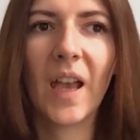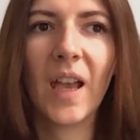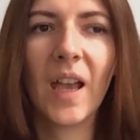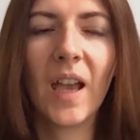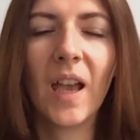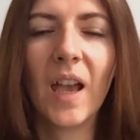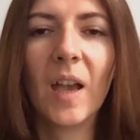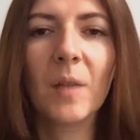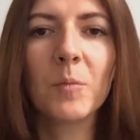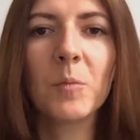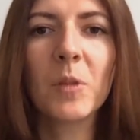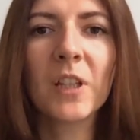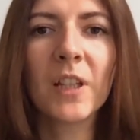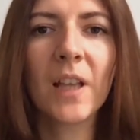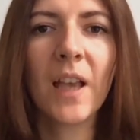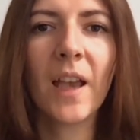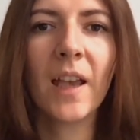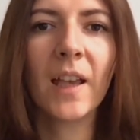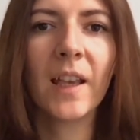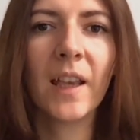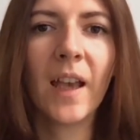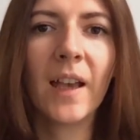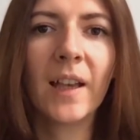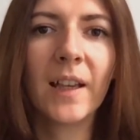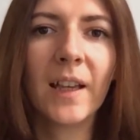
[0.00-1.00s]
I mean,
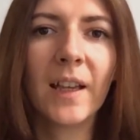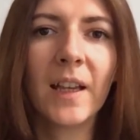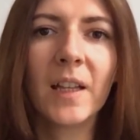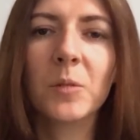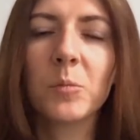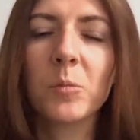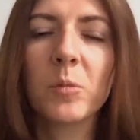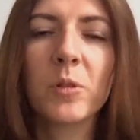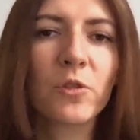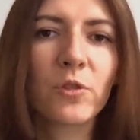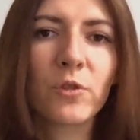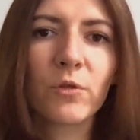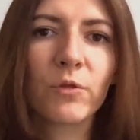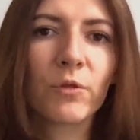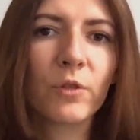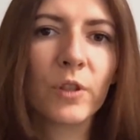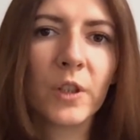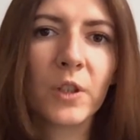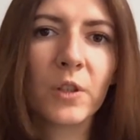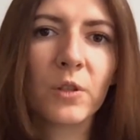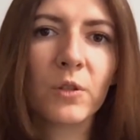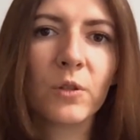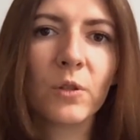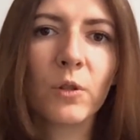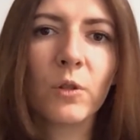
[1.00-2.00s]
I can't be
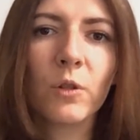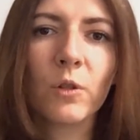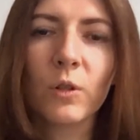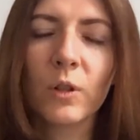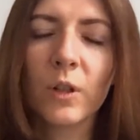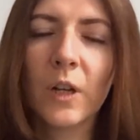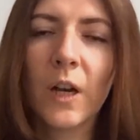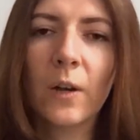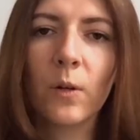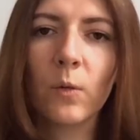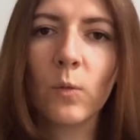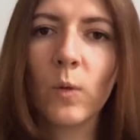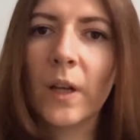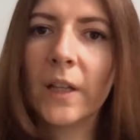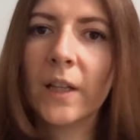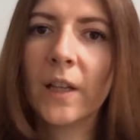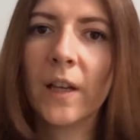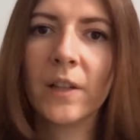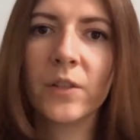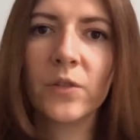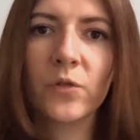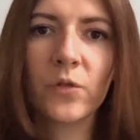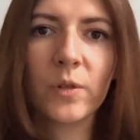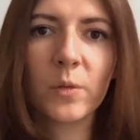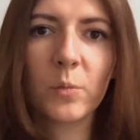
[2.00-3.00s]
sure,
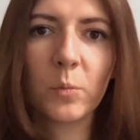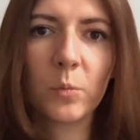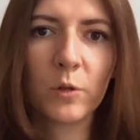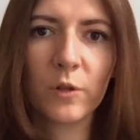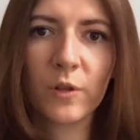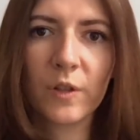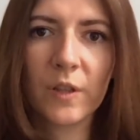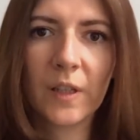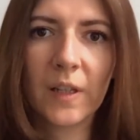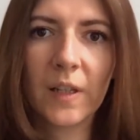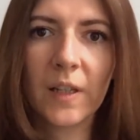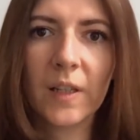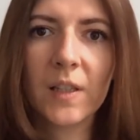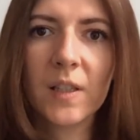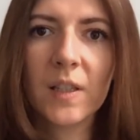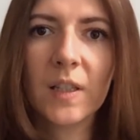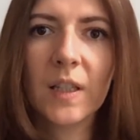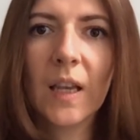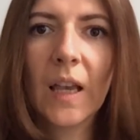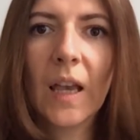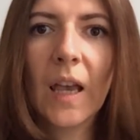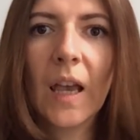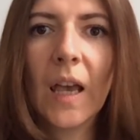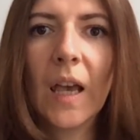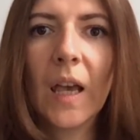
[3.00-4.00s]

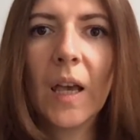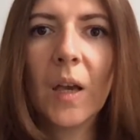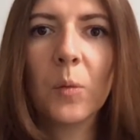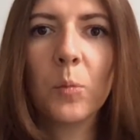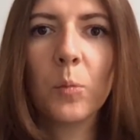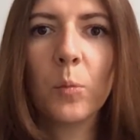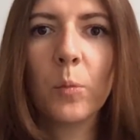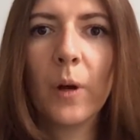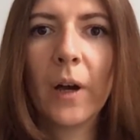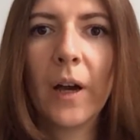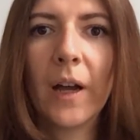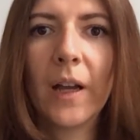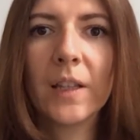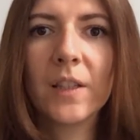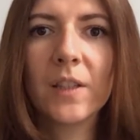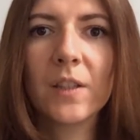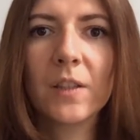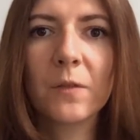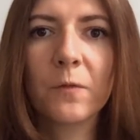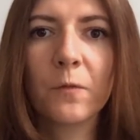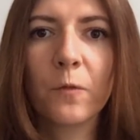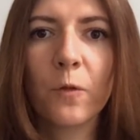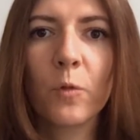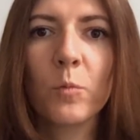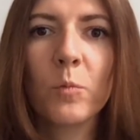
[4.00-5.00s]
100%.
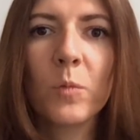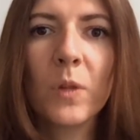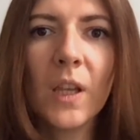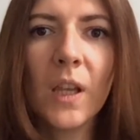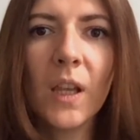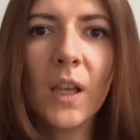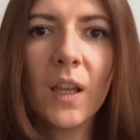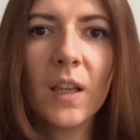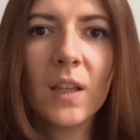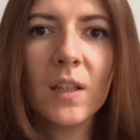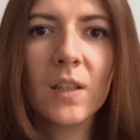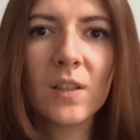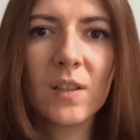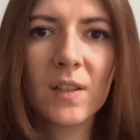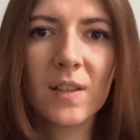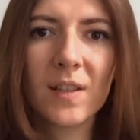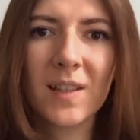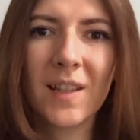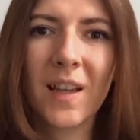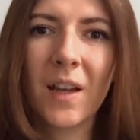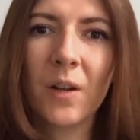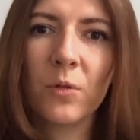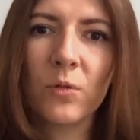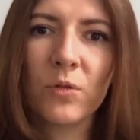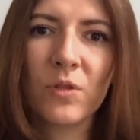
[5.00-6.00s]
But for me, it
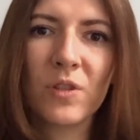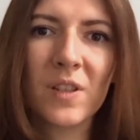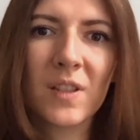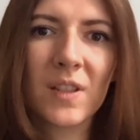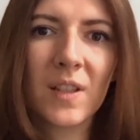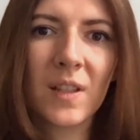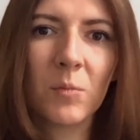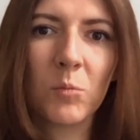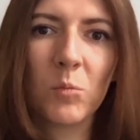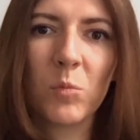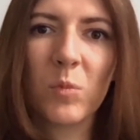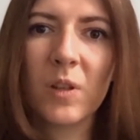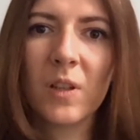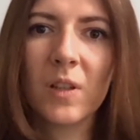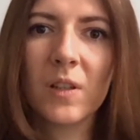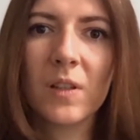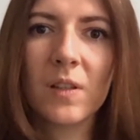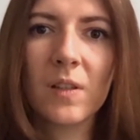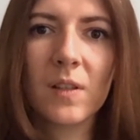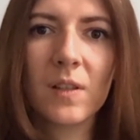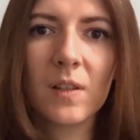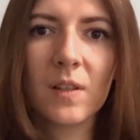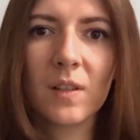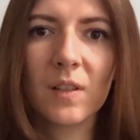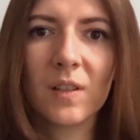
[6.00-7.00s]
sounds a
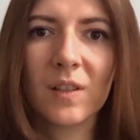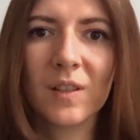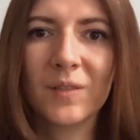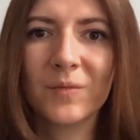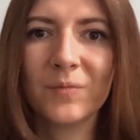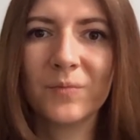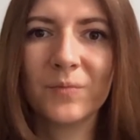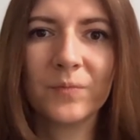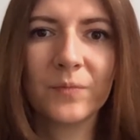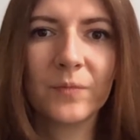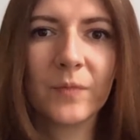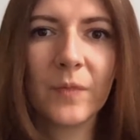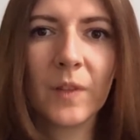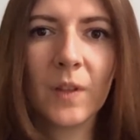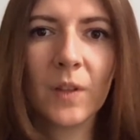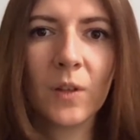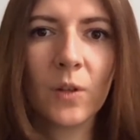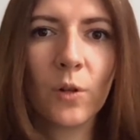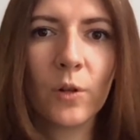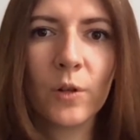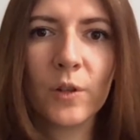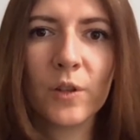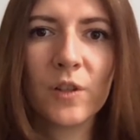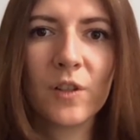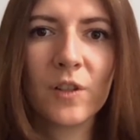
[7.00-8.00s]
bit
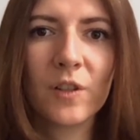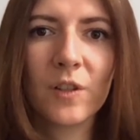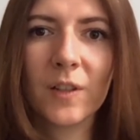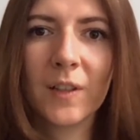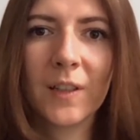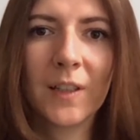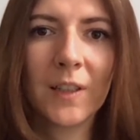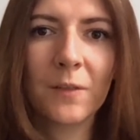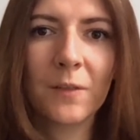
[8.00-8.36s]
not